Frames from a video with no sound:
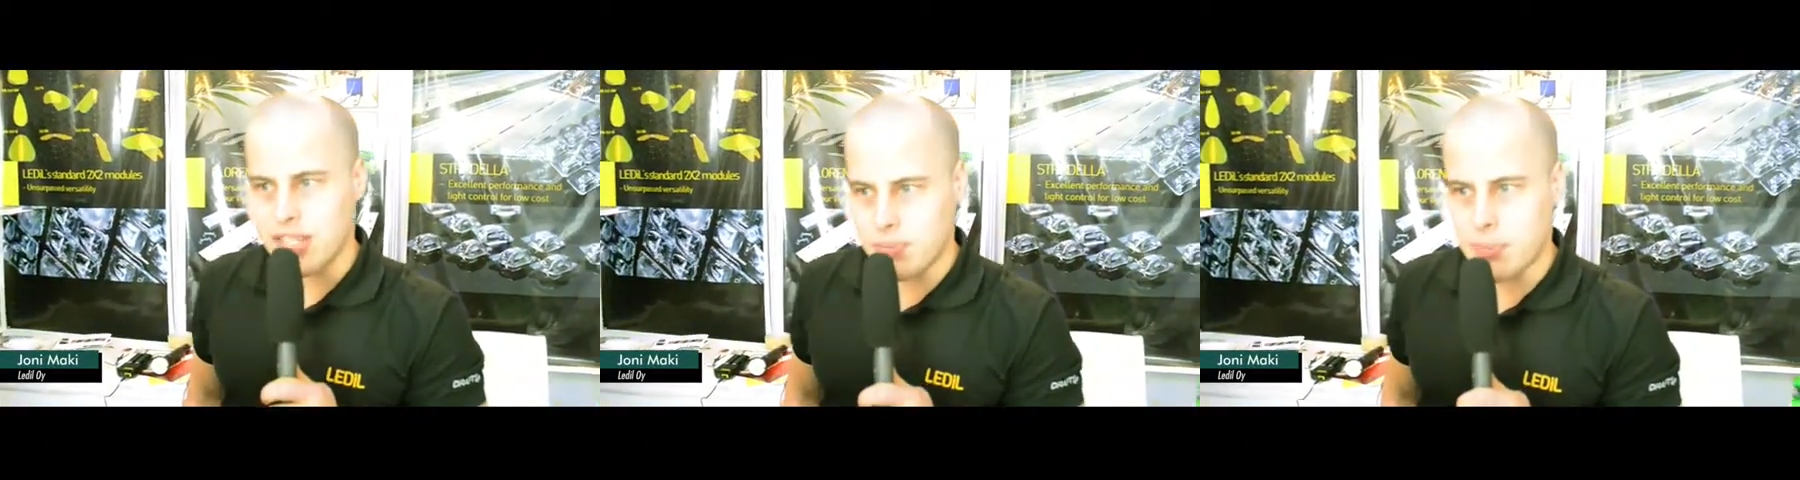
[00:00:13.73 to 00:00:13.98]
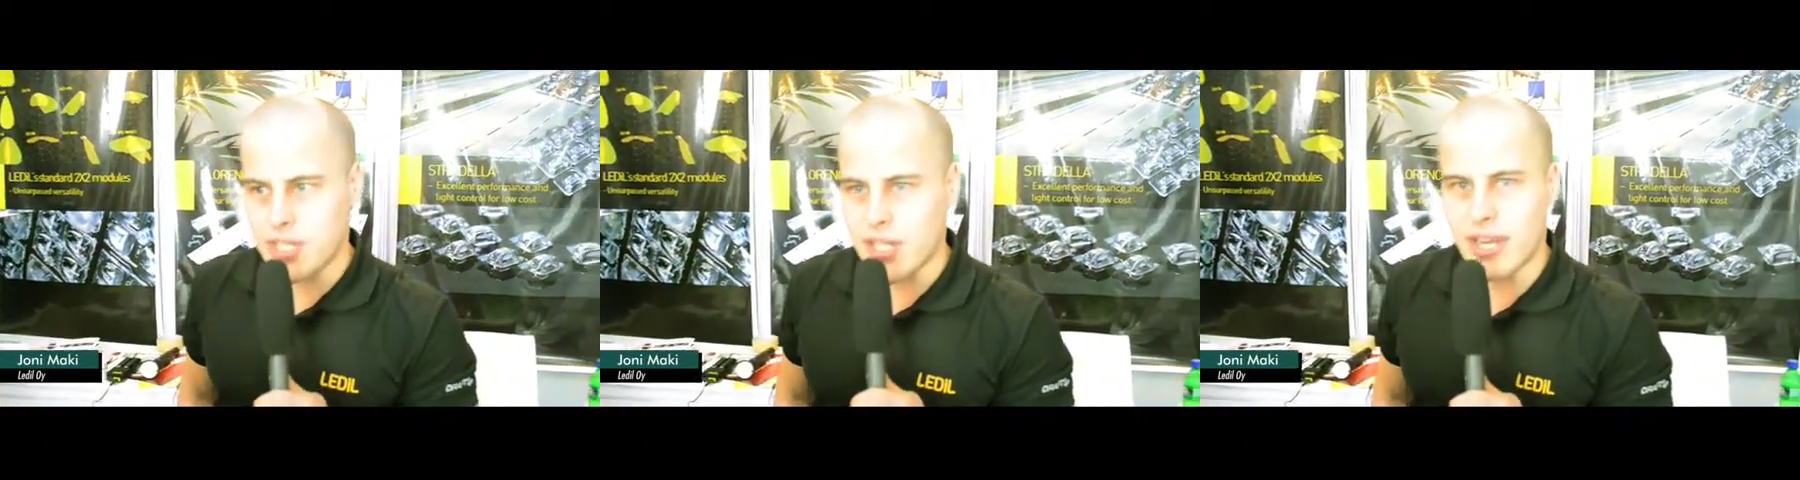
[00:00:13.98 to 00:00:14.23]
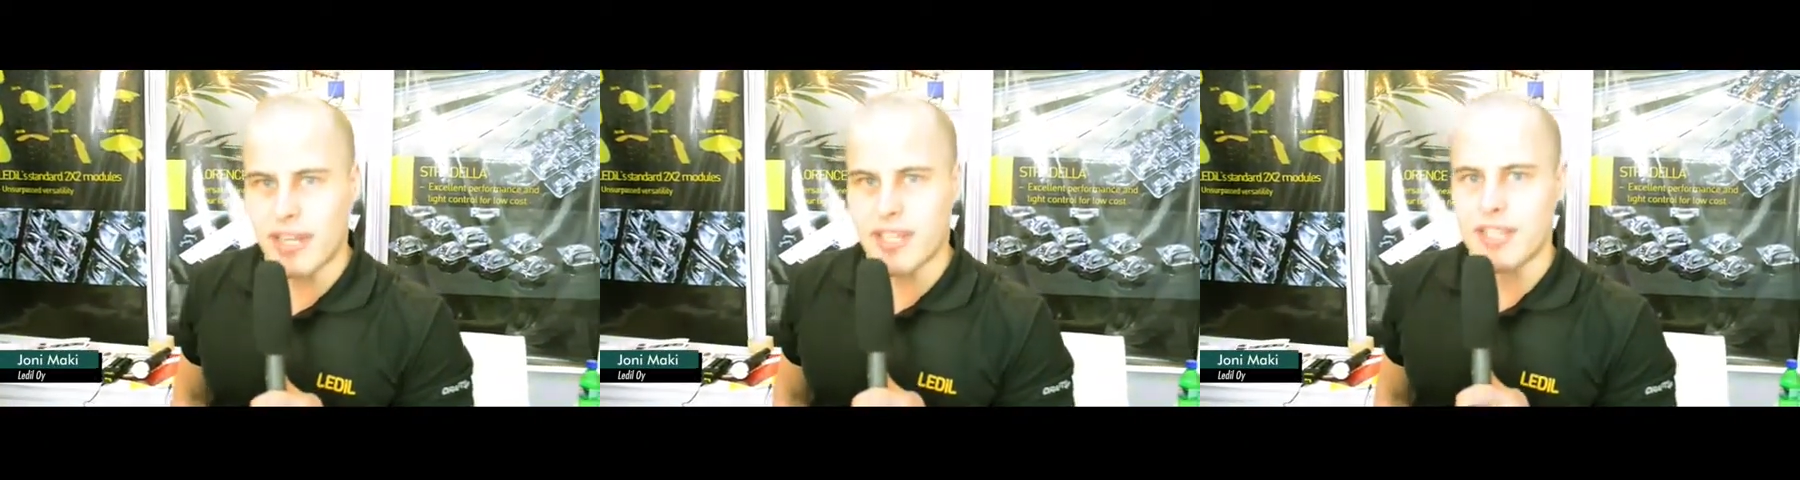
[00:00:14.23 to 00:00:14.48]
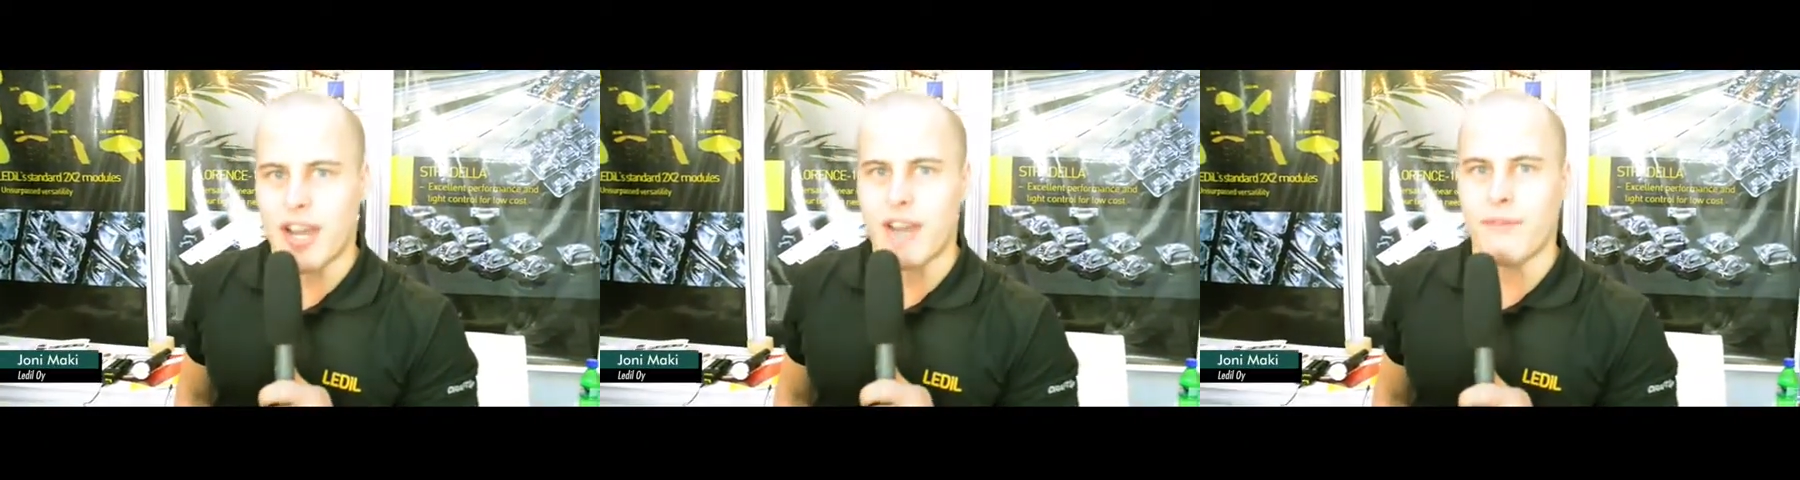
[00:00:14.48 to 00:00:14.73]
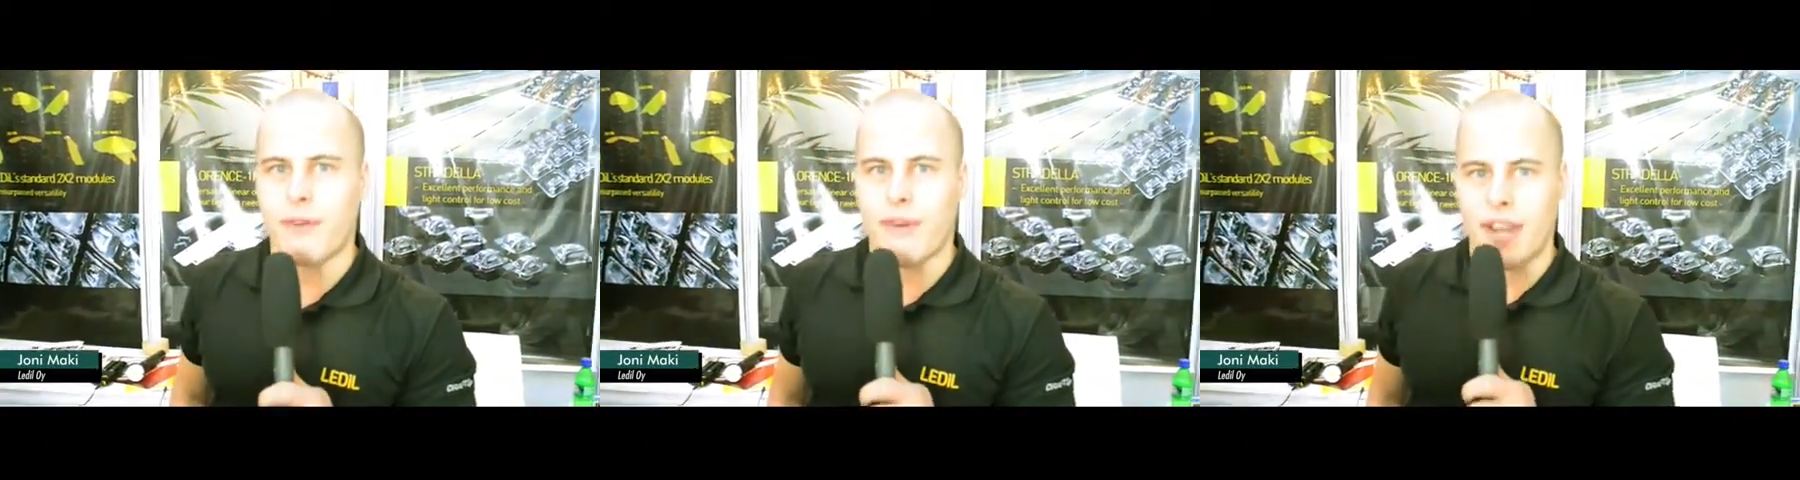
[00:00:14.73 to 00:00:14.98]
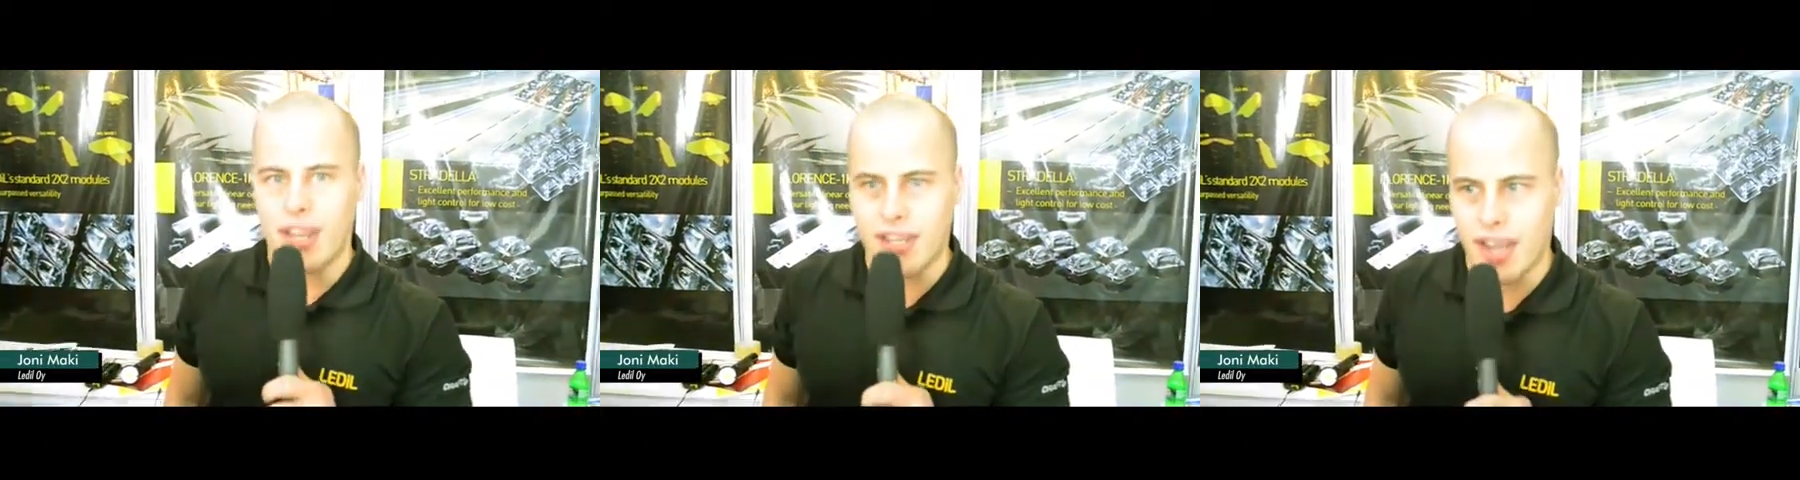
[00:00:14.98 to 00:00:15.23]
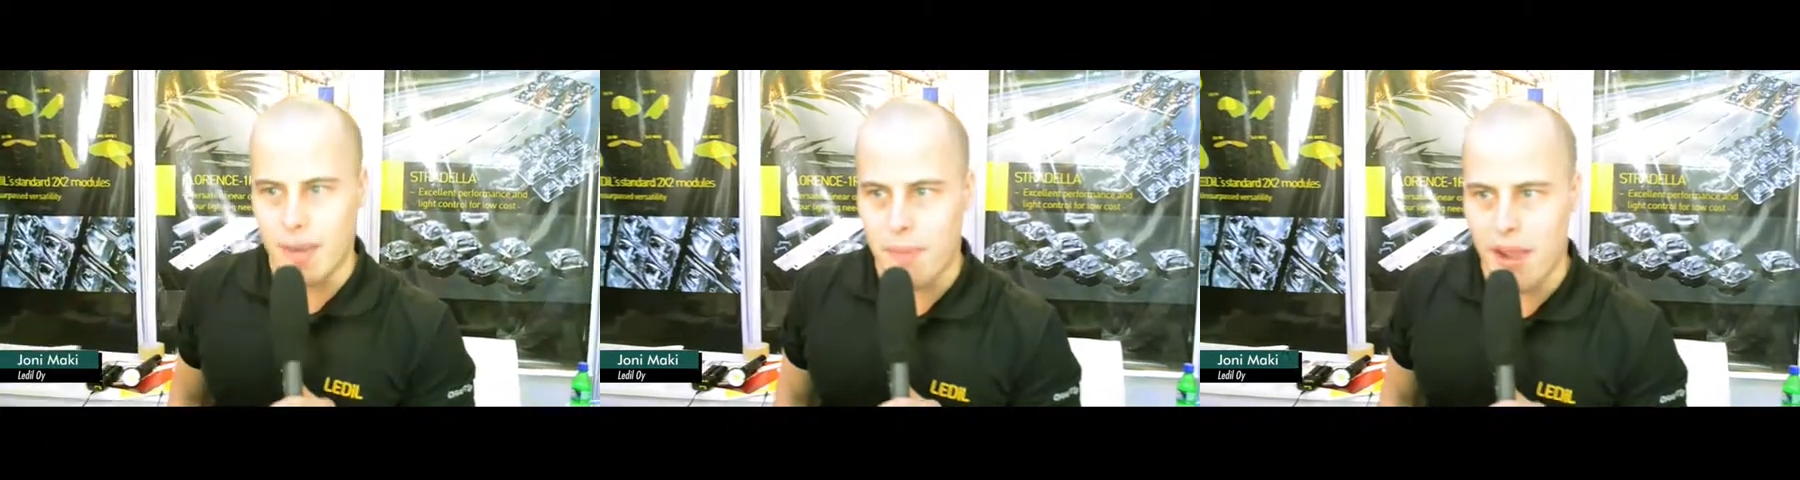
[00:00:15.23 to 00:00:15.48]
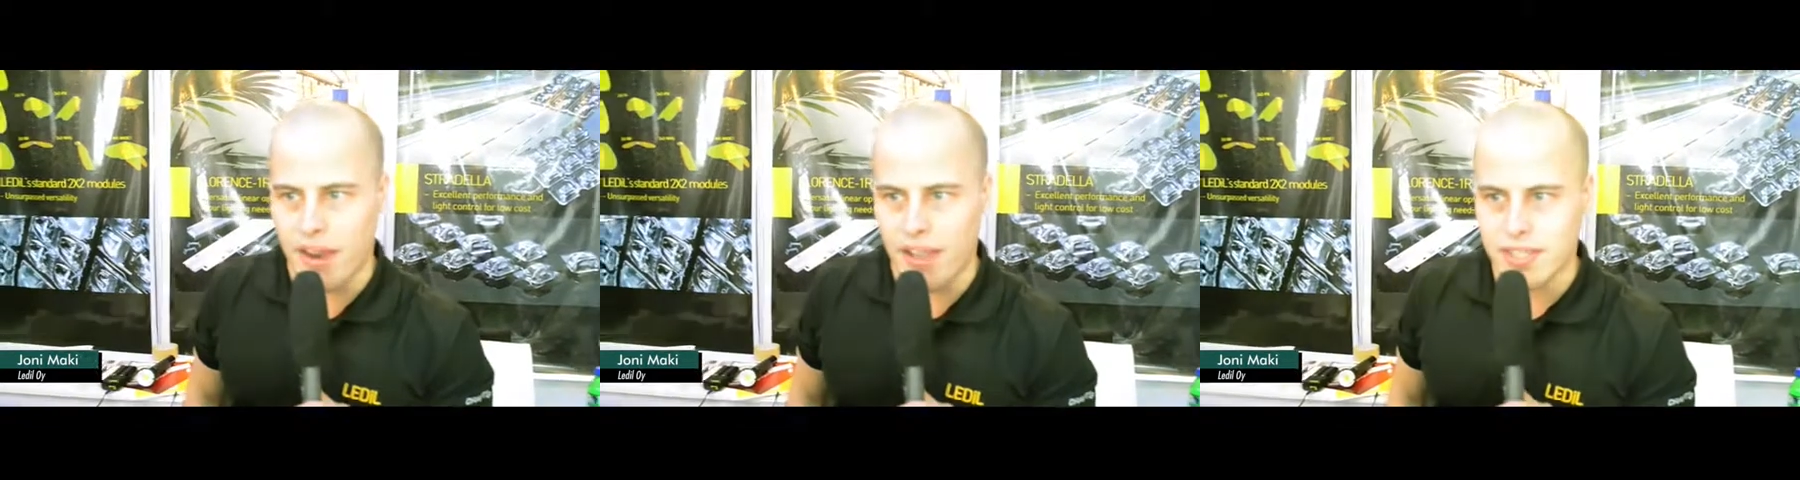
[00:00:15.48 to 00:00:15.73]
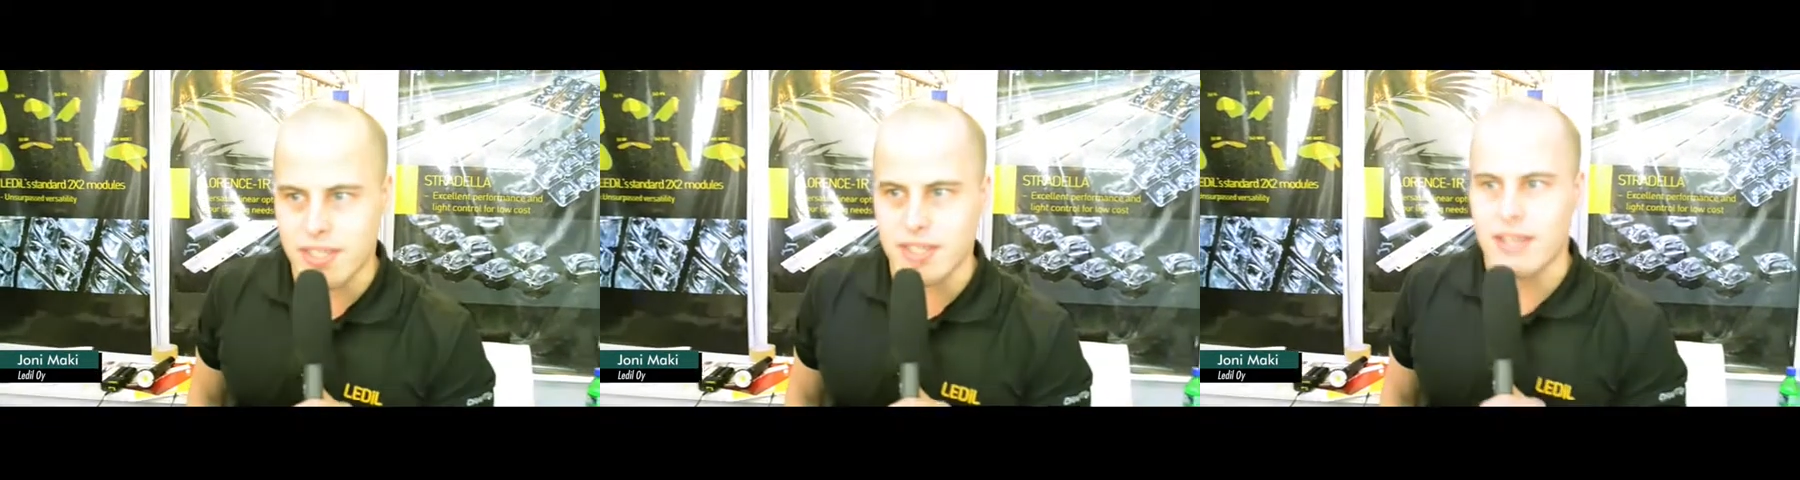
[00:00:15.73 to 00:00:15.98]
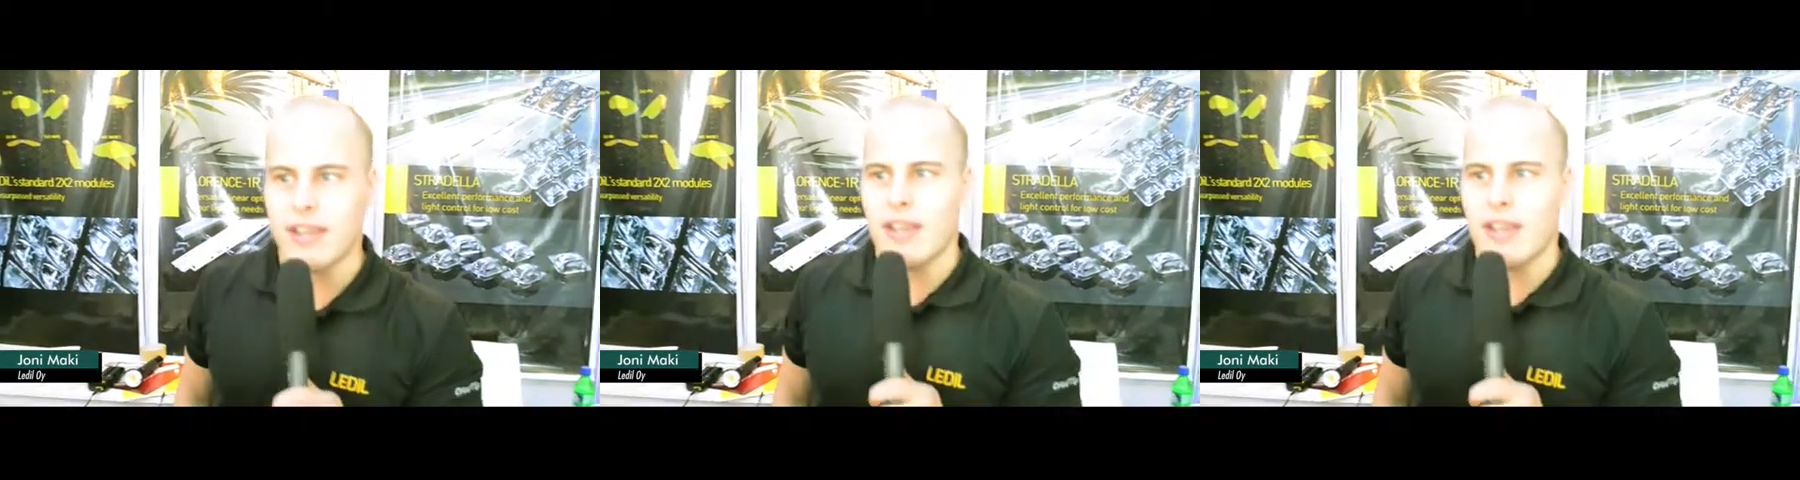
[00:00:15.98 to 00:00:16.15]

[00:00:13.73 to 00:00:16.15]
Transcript: especially designed for Indian markets,